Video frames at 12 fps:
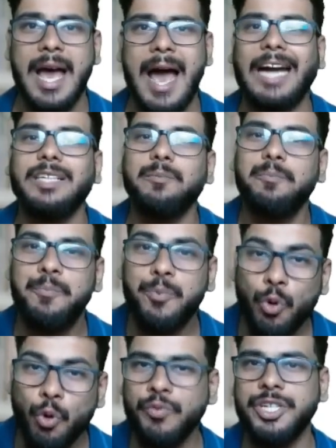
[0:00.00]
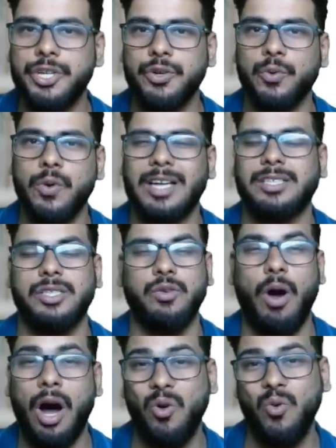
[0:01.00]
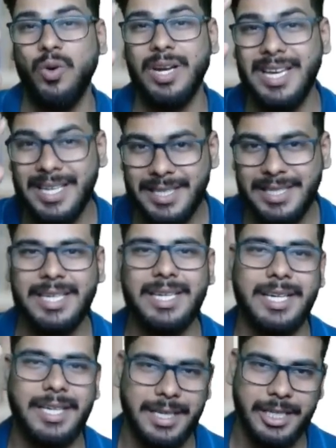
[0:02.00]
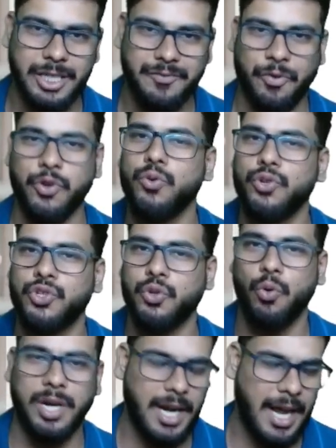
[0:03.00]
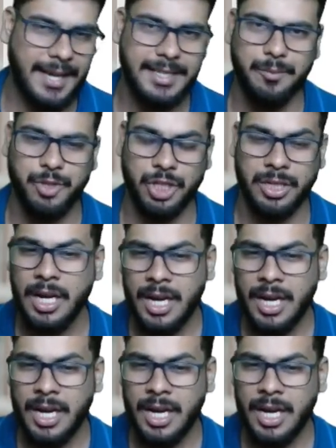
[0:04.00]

and prove it to you as to how easy it is for you to score an exemption.